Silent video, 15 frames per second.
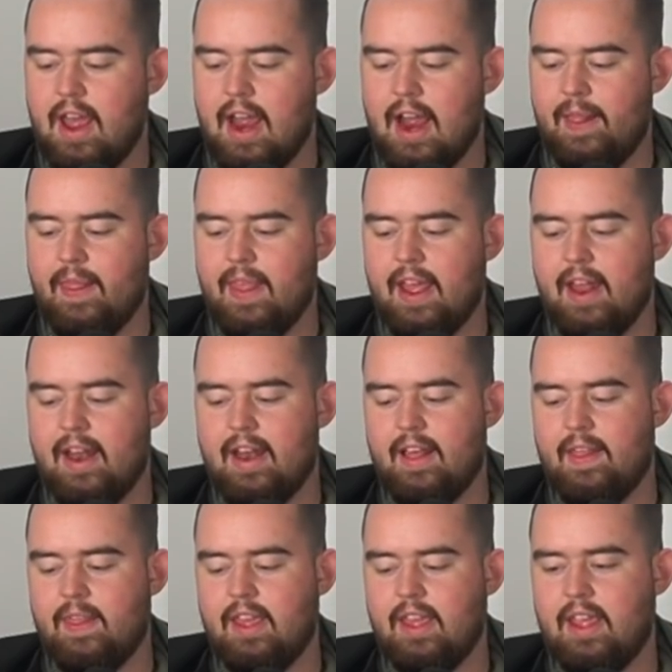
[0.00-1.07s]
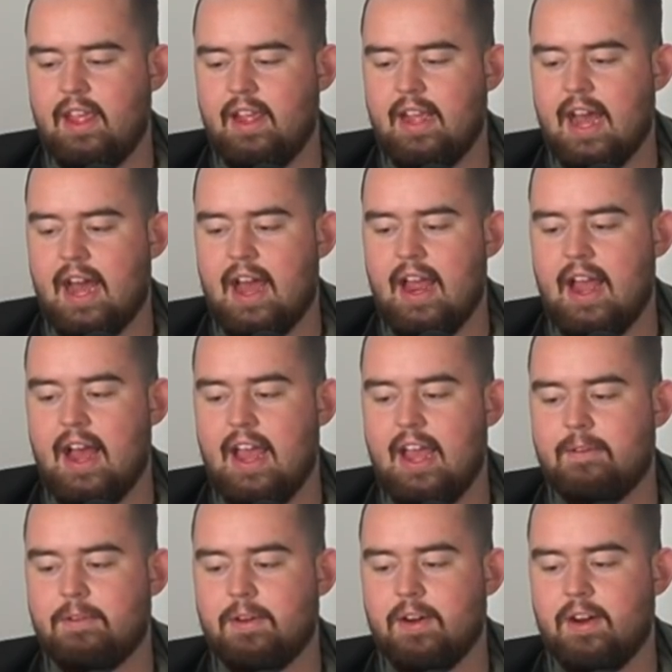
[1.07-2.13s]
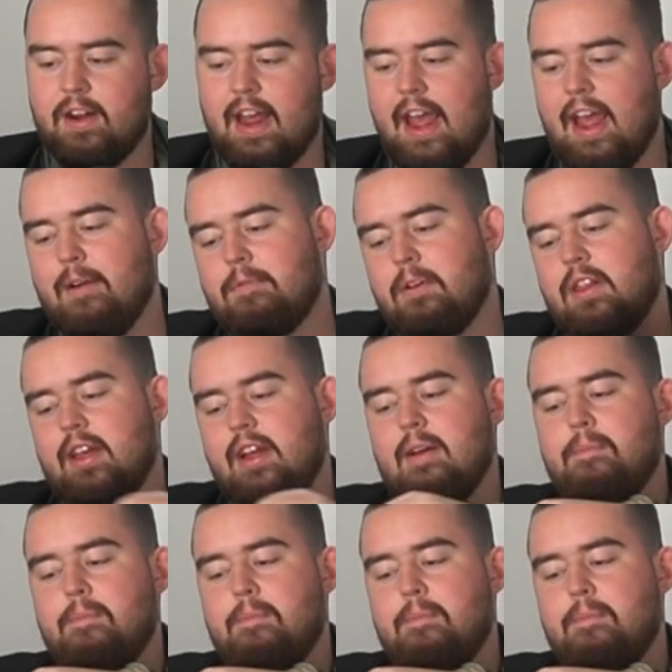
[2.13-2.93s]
And then the guy I have heard everything